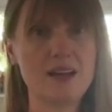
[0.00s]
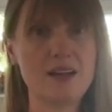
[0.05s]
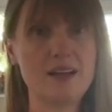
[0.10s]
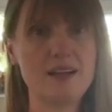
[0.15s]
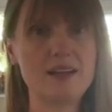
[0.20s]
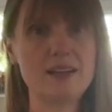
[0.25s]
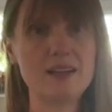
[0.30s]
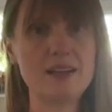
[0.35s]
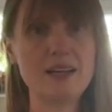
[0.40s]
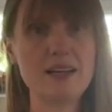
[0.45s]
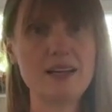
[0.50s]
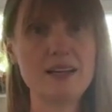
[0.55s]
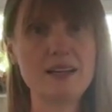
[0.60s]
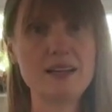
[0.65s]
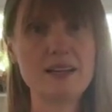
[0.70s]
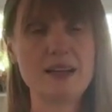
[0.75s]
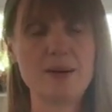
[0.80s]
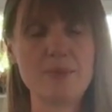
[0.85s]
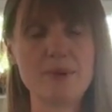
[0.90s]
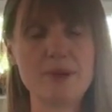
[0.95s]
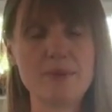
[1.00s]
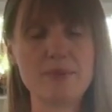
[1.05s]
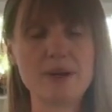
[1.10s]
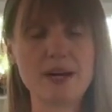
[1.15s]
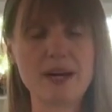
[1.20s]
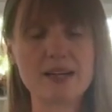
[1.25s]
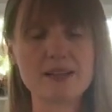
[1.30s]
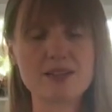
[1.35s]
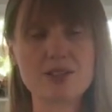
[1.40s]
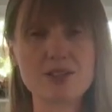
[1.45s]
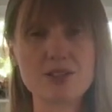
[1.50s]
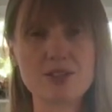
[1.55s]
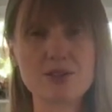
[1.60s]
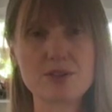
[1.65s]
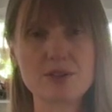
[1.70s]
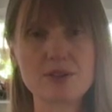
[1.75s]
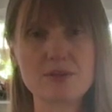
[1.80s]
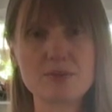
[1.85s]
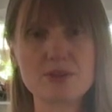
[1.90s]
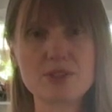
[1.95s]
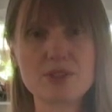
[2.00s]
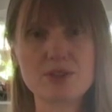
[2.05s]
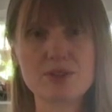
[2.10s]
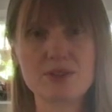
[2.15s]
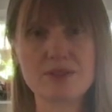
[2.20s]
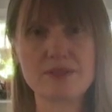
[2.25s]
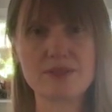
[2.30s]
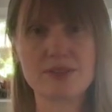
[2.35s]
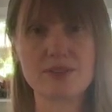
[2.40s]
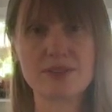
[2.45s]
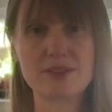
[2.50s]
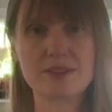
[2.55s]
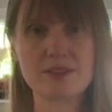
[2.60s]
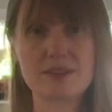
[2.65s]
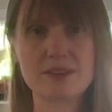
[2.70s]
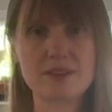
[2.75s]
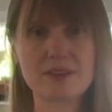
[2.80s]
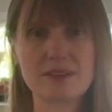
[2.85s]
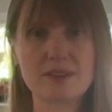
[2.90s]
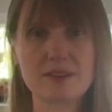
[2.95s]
And again, coming back to your observer,